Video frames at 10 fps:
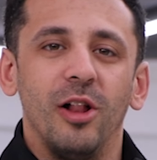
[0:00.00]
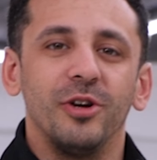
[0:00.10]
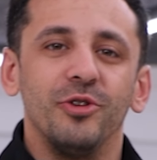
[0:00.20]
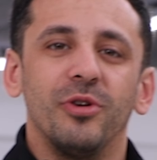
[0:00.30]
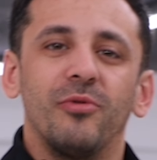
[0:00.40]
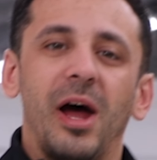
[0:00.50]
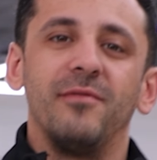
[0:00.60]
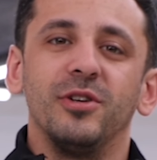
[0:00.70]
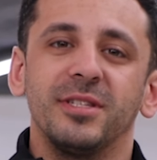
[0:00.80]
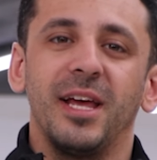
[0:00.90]
all our new
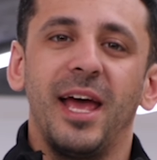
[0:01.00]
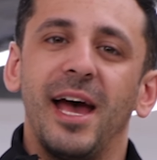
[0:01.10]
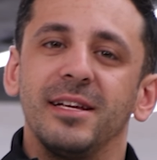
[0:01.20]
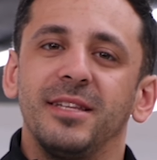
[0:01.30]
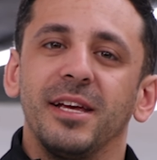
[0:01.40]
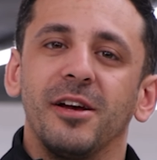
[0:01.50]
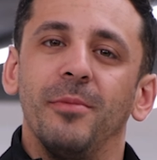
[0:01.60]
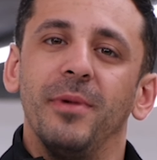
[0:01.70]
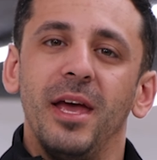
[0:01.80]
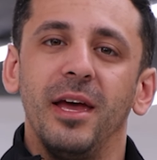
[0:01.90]
arrivals as they
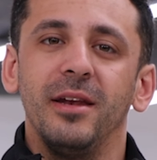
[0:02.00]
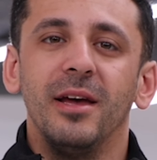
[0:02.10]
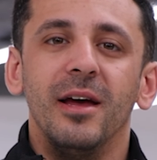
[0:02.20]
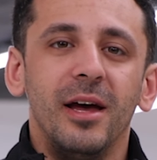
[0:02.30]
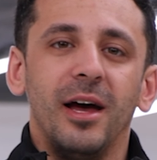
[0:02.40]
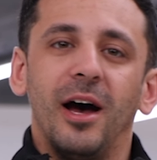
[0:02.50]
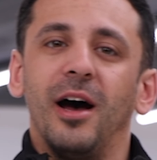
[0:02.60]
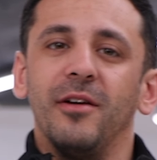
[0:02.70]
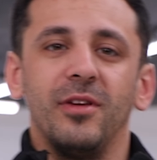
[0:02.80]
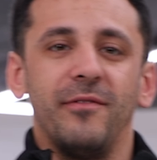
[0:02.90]
come in.
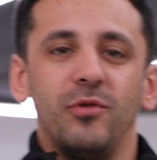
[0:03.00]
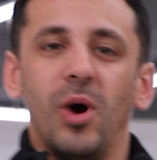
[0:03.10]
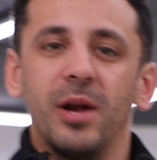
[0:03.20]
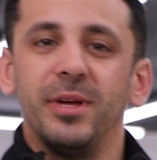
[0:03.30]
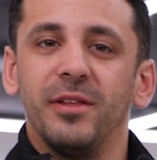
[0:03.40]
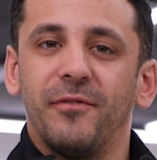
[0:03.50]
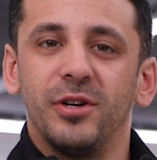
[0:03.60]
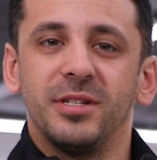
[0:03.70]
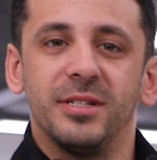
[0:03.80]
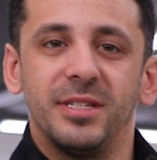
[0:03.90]
If you want to be the
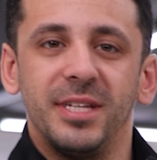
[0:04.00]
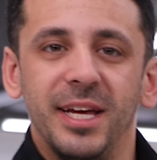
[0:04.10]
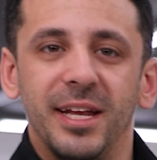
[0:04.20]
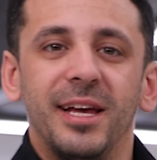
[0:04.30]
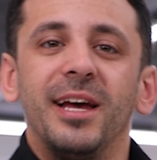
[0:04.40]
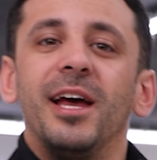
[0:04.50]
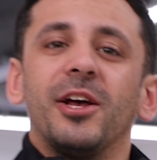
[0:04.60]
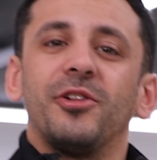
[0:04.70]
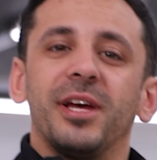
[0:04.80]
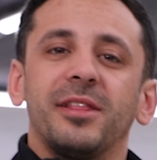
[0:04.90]
first to see it,
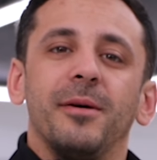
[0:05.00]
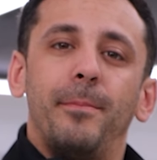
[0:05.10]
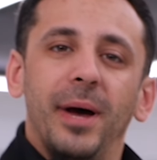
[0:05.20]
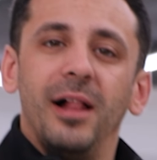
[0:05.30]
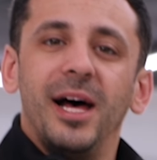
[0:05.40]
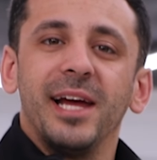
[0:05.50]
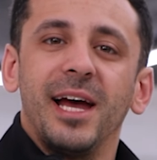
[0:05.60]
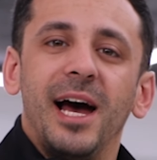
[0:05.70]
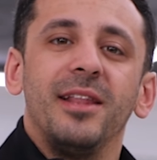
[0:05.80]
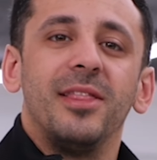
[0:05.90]
click the bell
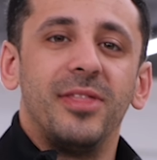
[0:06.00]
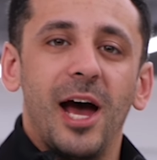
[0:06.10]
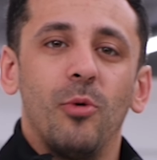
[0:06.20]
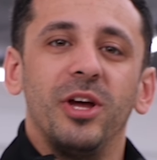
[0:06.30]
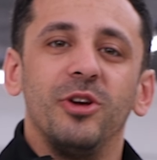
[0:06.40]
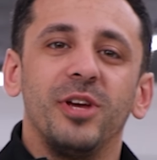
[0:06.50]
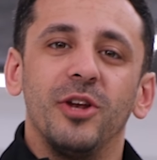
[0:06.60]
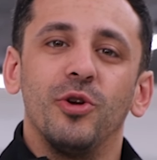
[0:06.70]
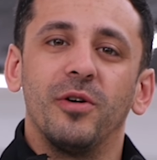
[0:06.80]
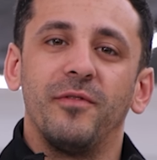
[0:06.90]
icon. That way you
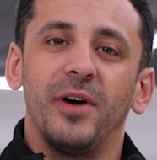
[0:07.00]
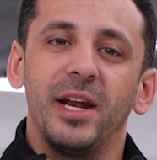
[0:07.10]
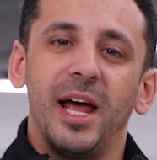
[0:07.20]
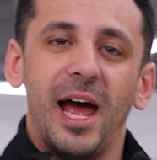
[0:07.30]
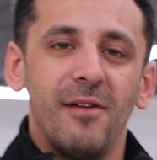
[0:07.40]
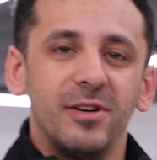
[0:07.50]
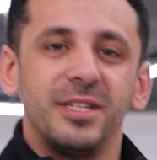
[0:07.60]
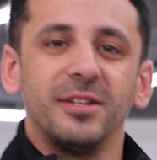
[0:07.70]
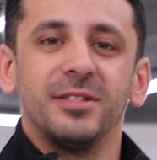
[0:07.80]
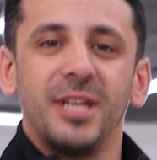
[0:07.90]
get notified every
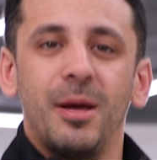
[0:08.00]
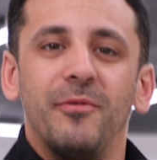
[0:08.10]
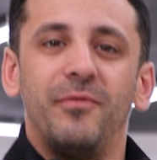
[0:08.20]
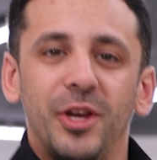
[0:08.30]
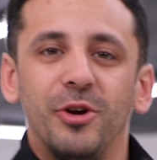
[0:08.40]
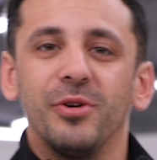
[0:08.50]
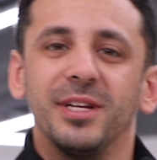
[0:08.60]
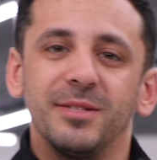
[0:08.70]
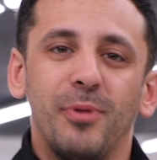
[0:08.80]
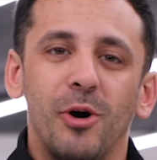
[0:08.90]
single time a video
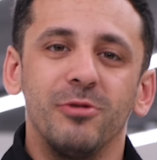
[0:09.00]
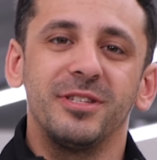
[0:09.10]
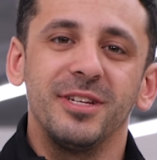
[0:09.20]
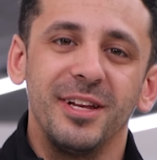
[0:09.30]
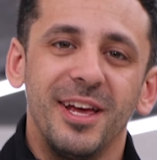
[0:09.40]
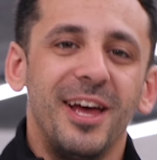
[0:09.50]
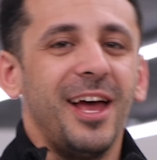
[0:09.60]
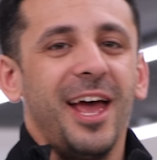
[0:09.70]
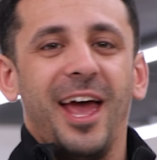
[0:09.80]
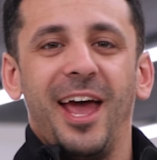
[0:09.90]
gets posted.
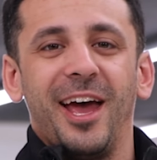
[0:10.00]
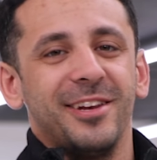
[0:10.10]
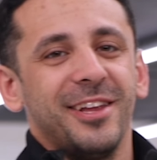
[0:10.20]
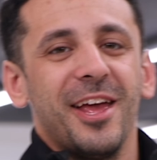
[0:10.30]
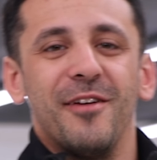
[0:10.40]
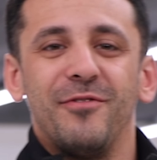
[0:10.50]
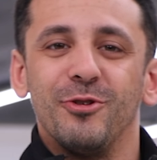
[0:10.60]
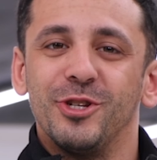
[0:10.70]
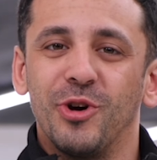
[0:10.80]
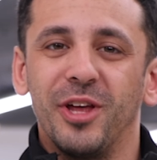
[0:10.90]
And if
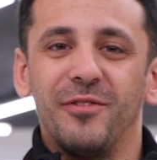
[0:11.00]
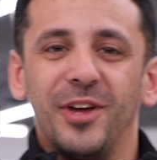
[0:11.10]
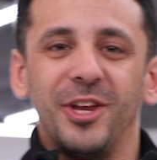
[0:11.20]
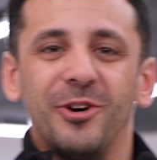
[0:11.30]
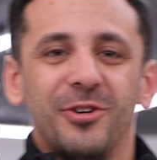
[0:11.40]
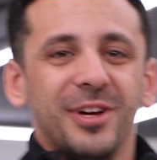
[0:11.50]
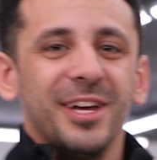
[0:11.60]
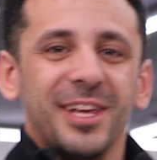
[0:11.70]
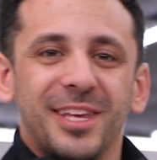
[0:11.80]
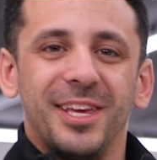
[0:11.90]
you enjoy the video,
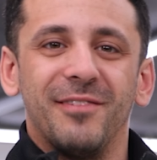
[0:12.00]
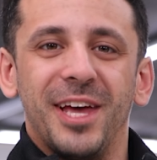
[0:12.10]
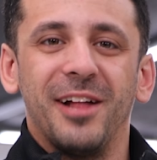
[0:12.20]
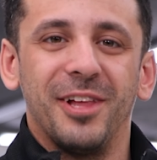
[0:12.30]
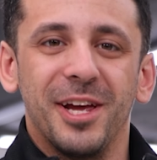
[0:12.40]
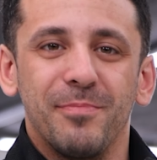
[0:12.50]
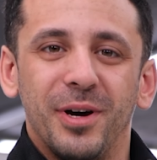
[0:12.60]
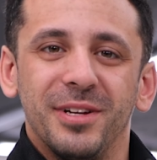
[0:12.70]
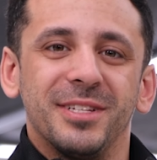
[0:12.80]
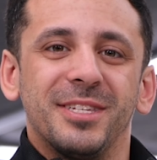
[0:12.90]
give that like
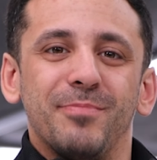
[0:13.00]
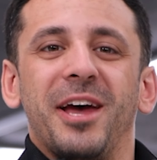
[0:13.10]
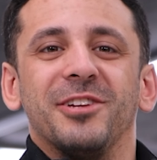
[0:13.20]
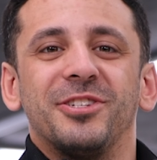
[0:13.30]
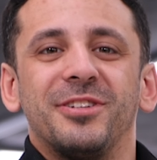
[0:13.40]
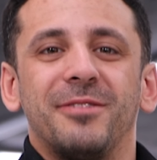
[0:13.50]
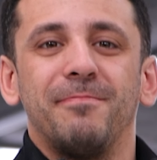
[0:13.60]
button a smash.